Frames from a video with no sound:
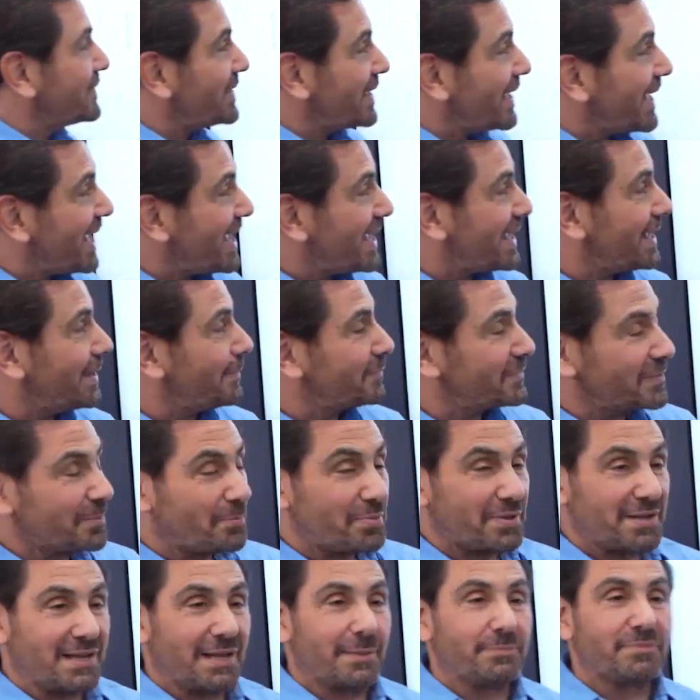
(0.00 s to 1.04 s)
the AM to
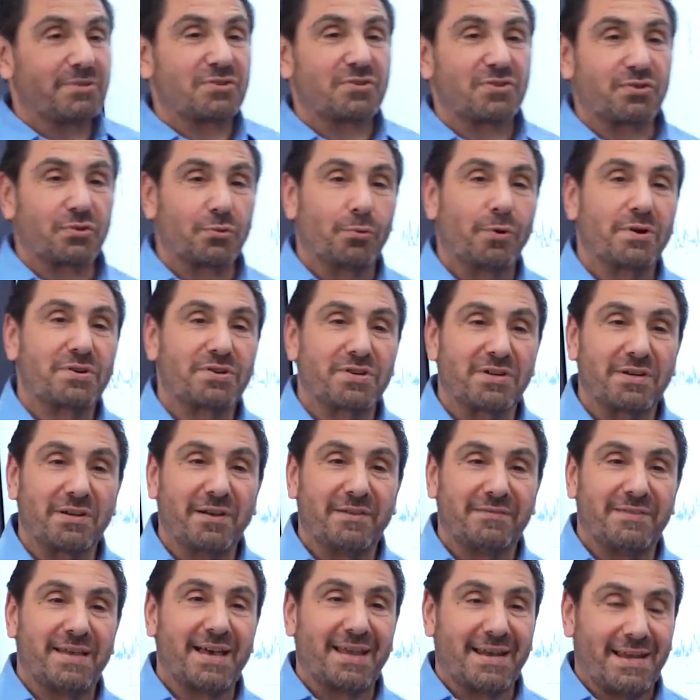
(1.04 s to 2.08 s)
PM distortion
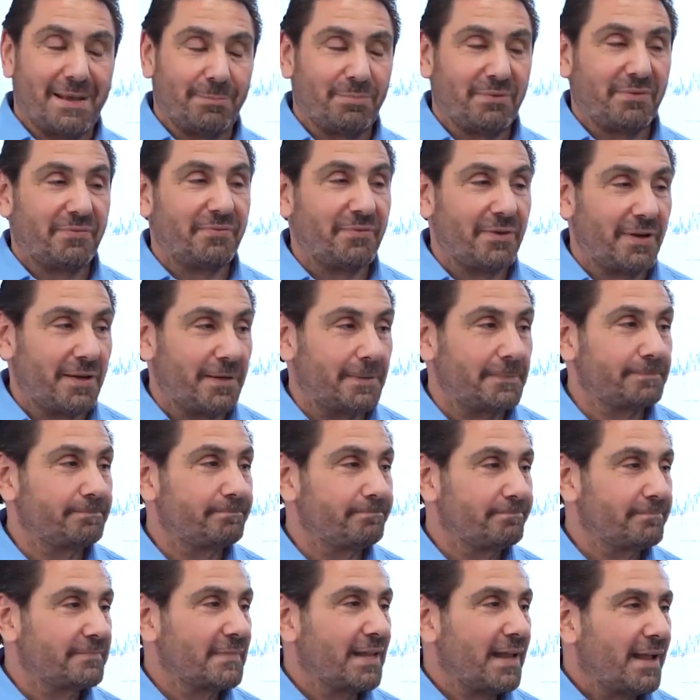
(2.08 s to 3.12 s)
of that amplifier.
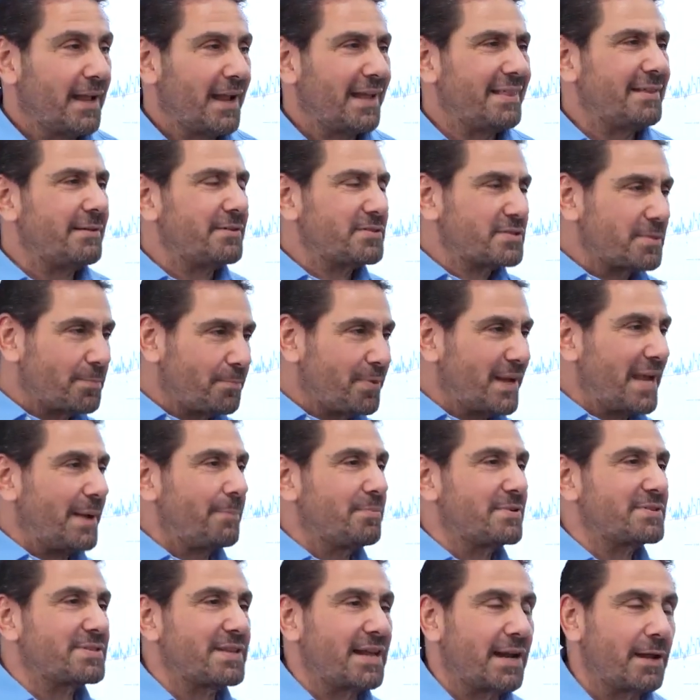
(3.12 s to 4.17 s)
And there are some
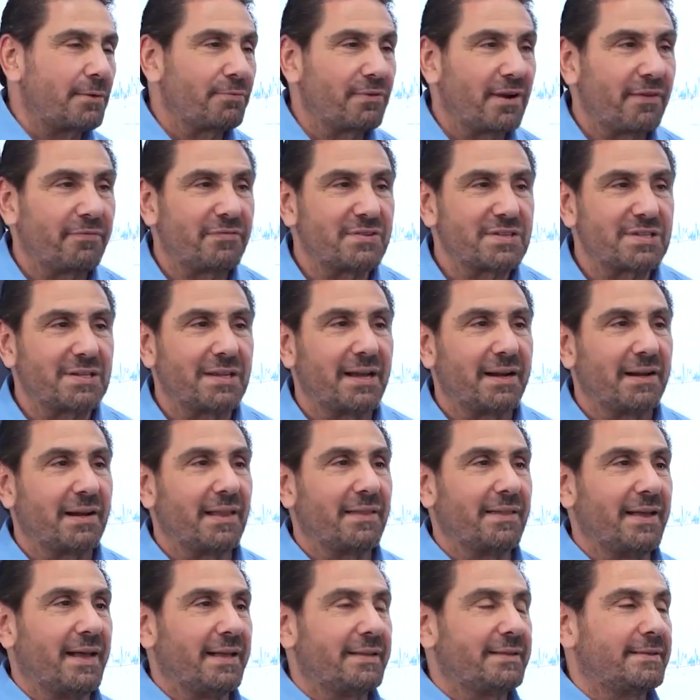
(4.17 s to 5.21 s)
papers that I'll reference later
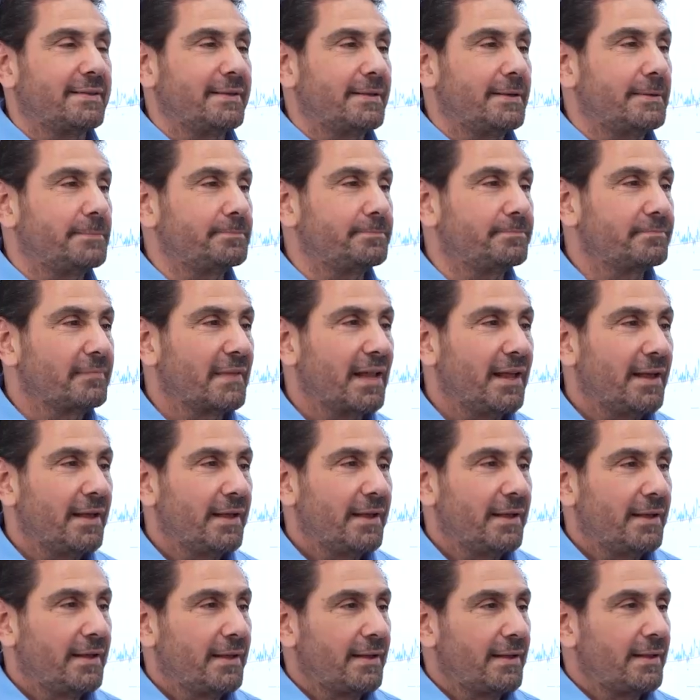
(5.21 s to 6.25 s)

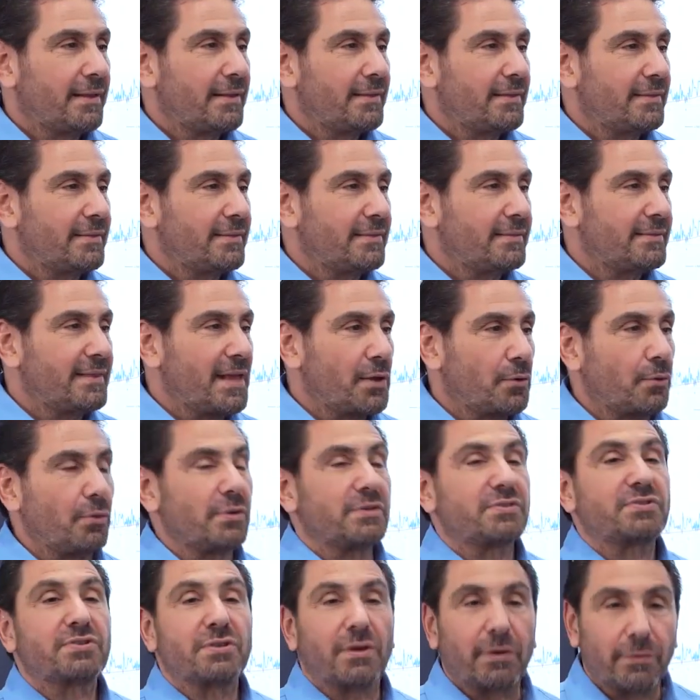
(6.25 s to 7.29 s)
that
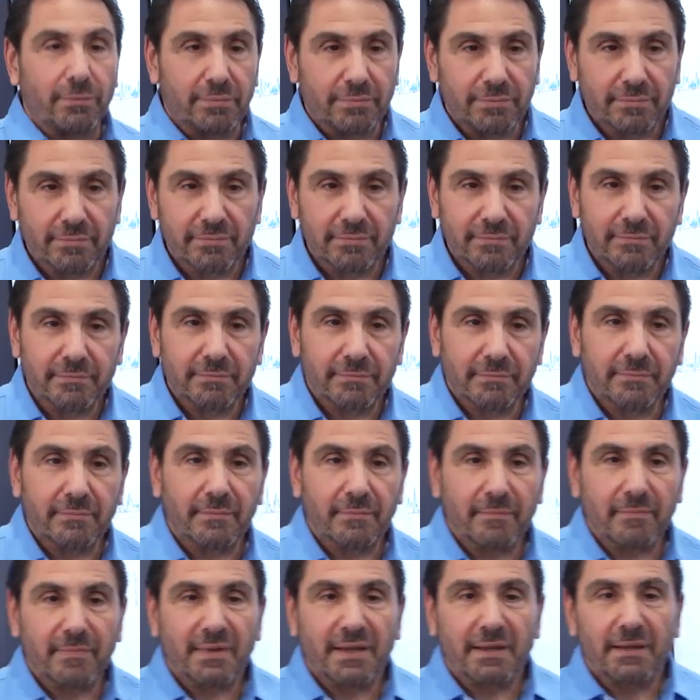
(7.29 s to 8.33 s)
also
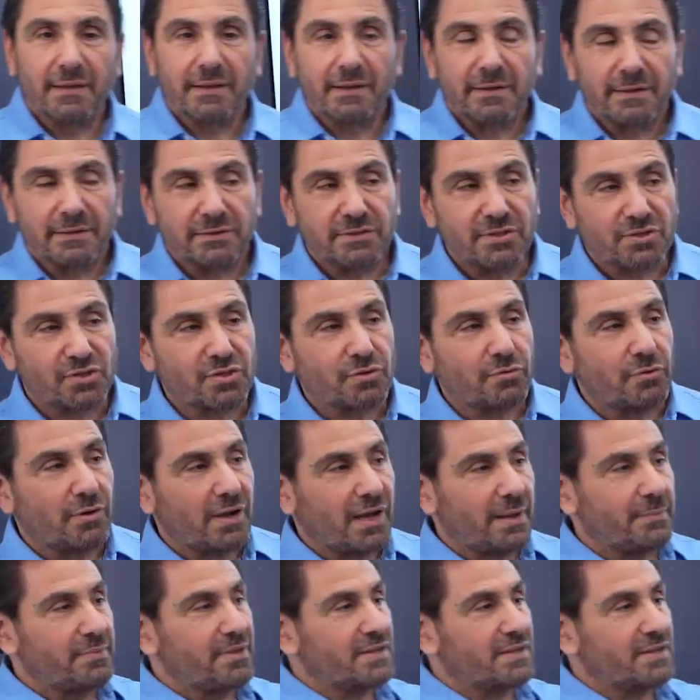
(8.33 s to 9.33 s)
describe